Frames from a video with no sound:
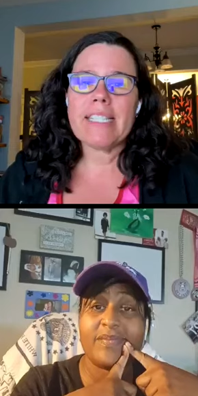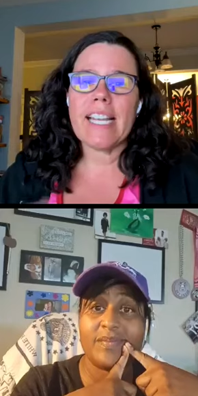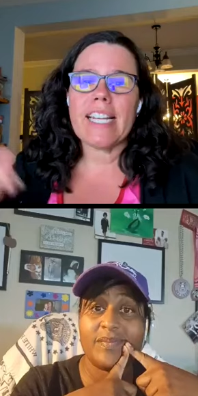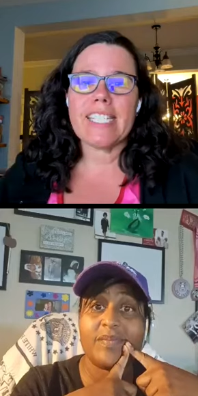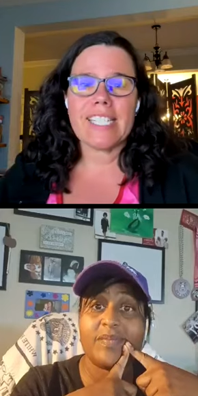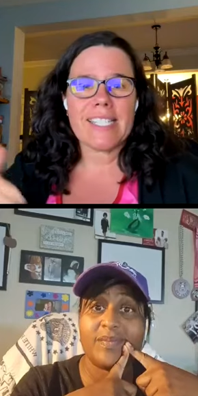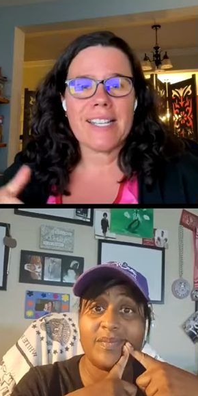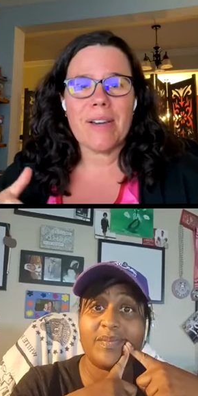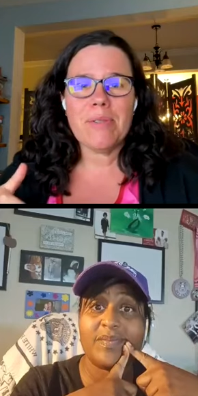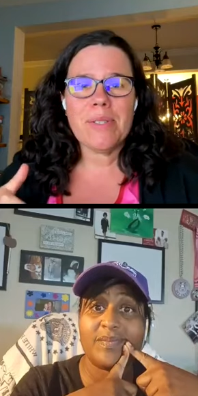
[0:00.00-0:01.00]
Speaker 1: instead of just
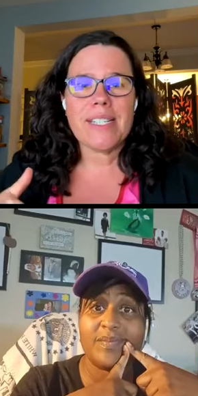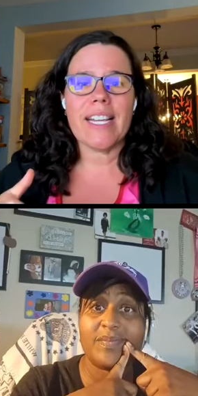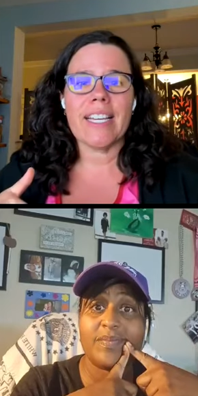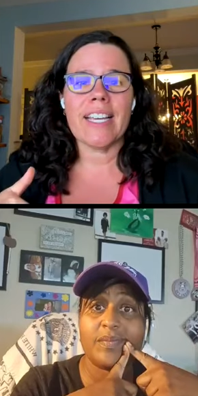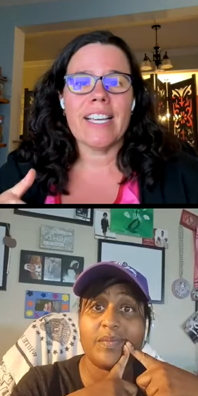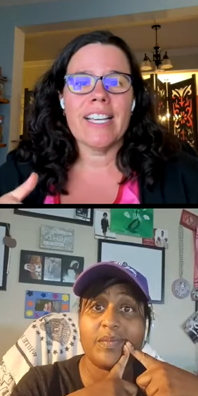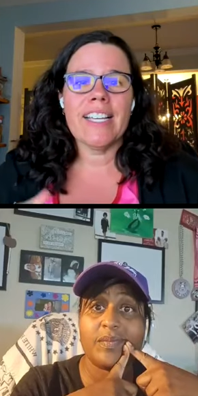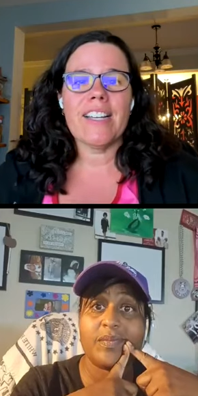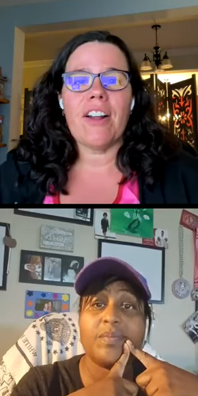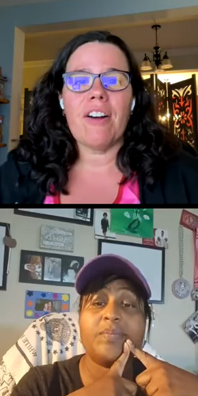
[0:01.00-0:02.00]
coasting.
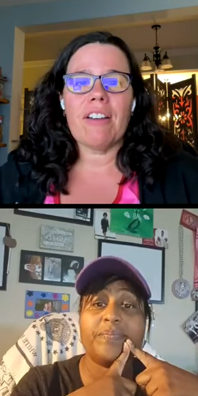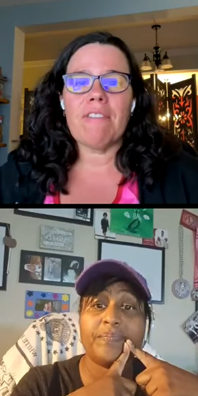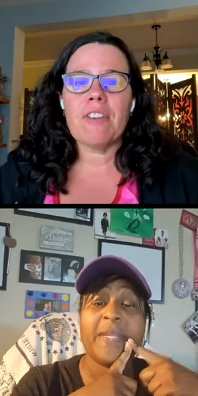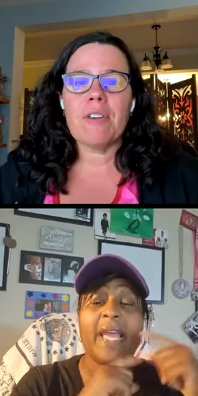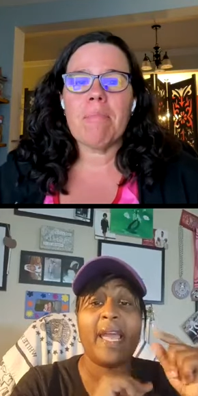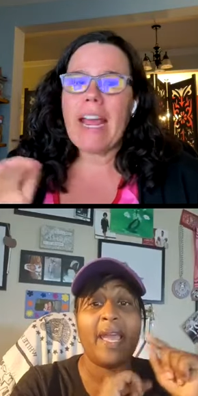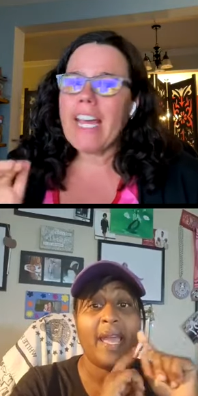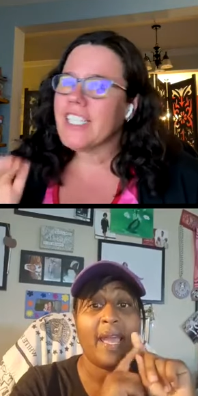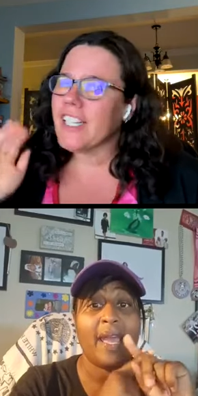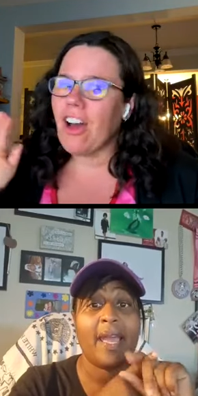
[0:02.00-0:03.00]
You know, if you're
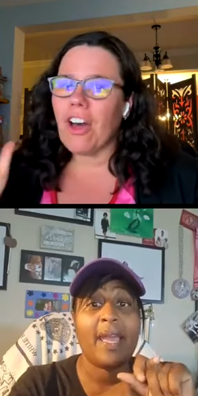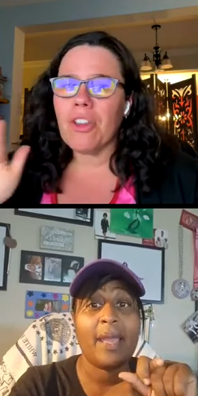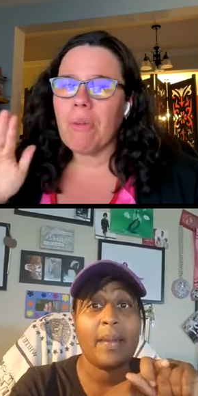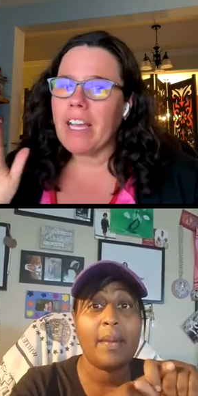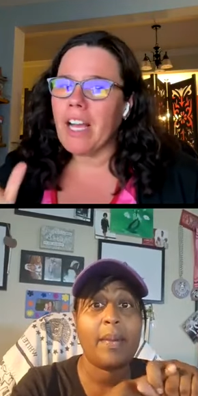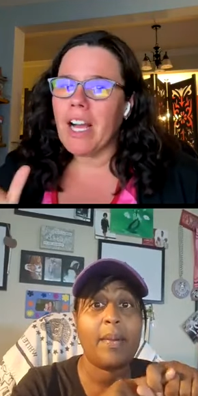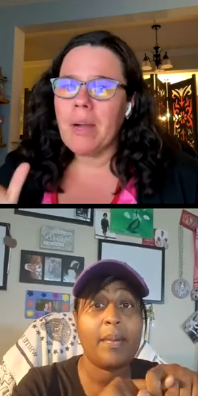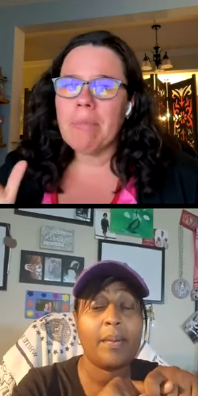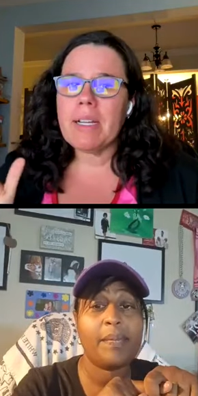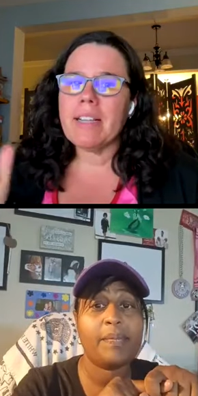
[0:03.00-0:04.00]
mashing all the way
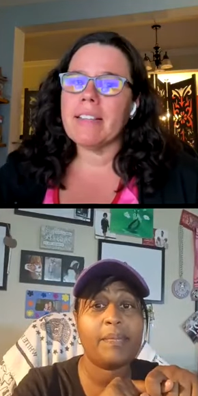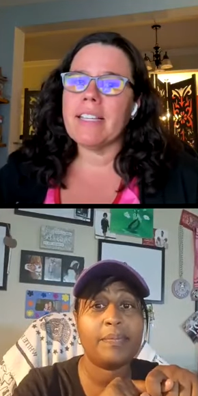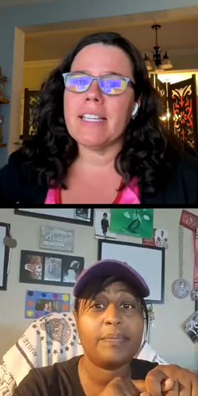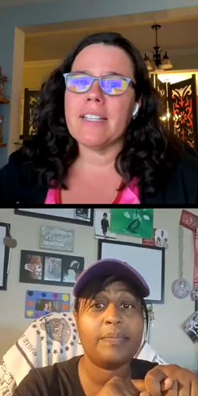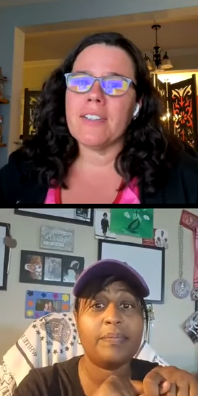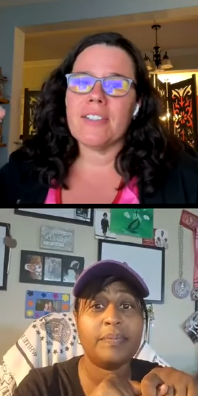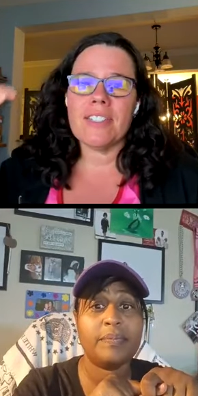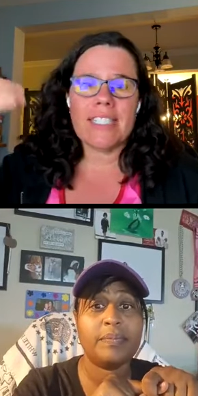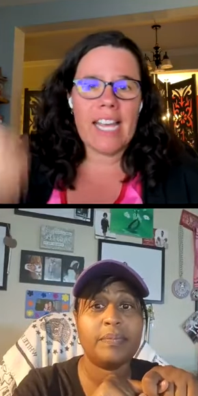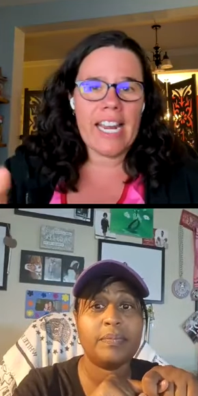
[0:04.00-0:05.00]
up, then you're
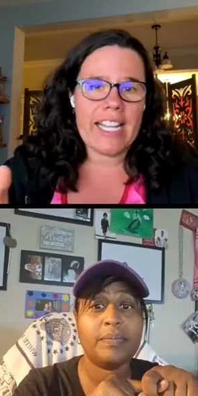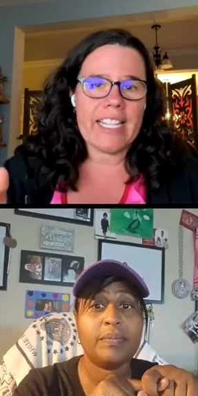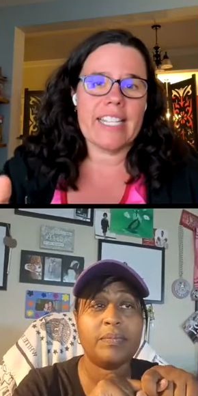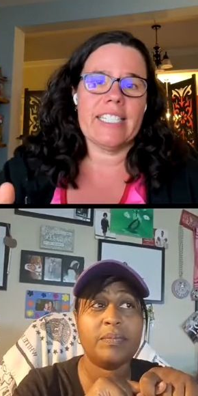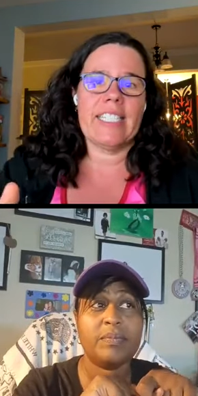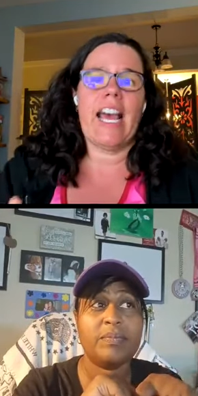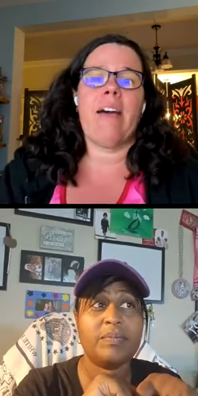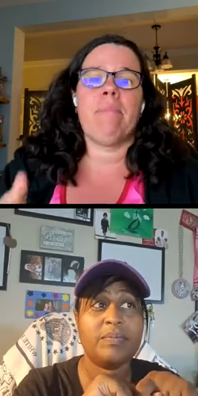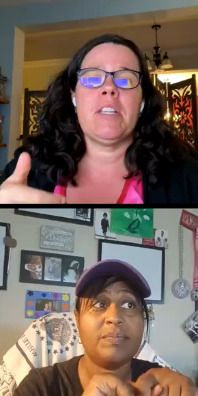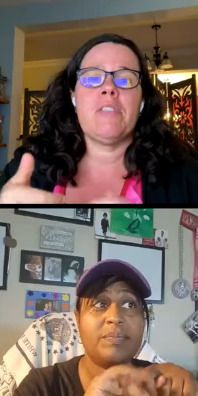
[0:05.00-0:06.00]
dead at the
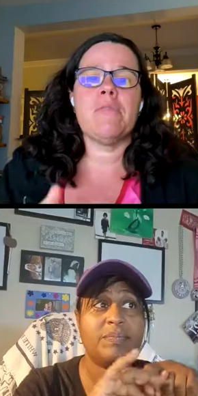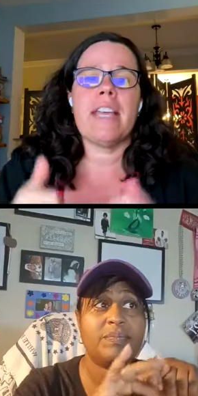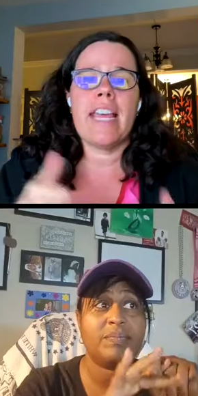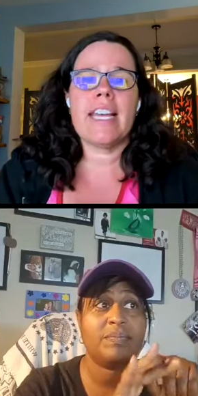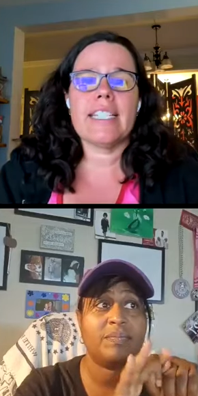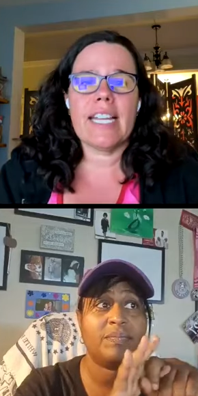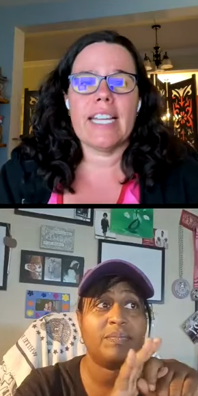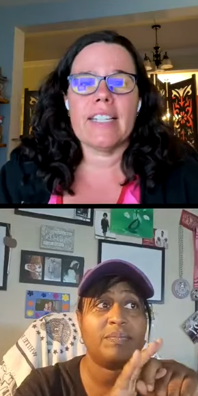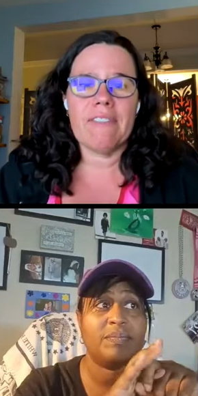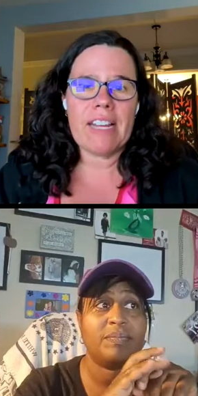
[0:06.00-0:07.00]
top and you can't
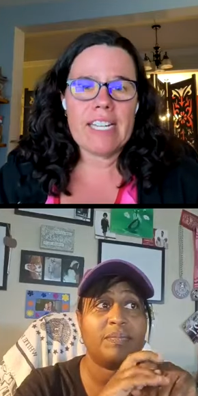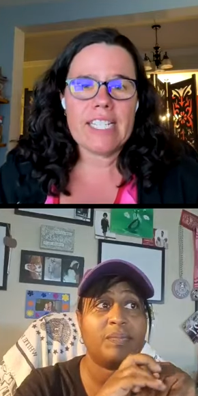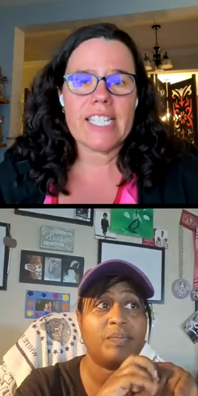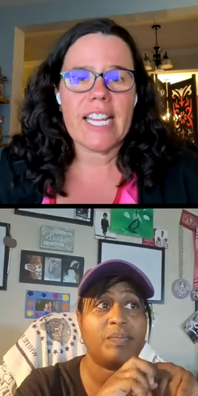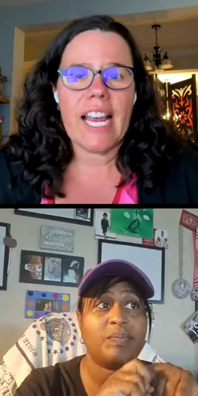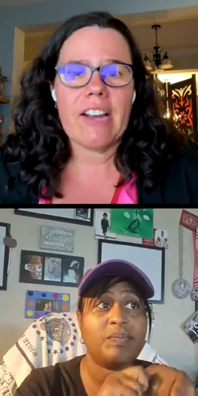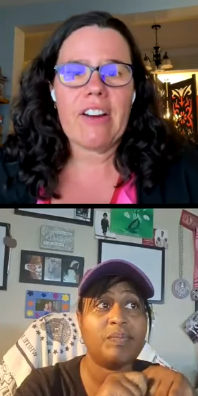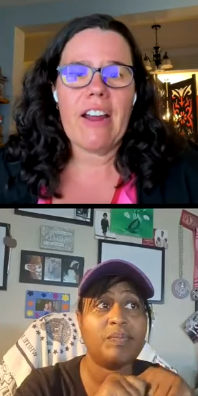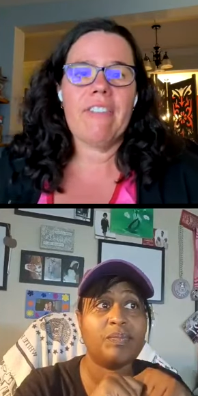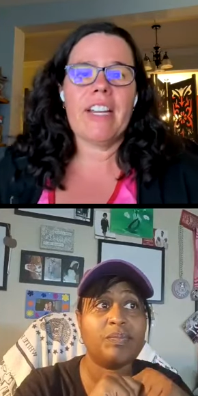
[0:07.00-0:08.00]
take advantage of that
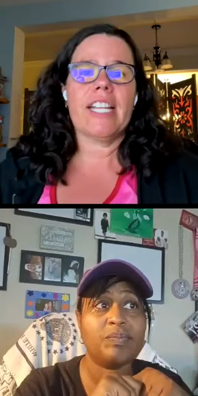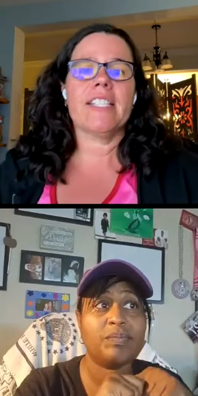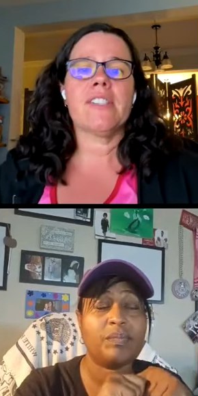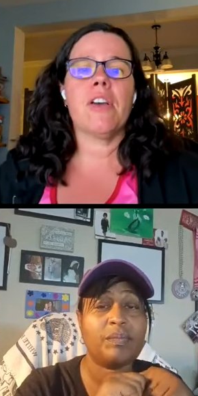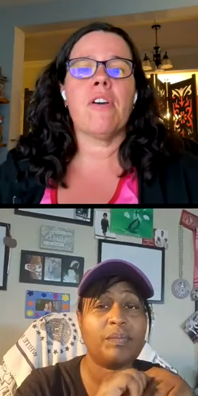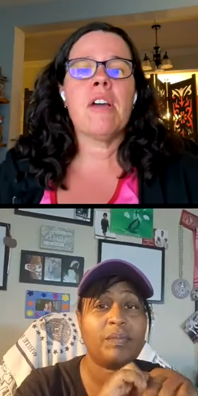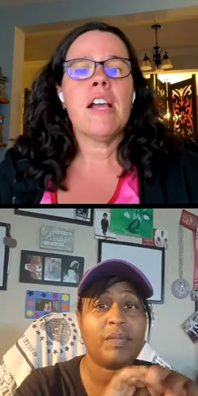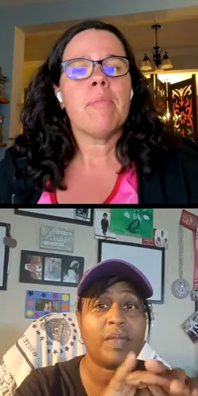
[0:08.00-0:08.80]
gravity. So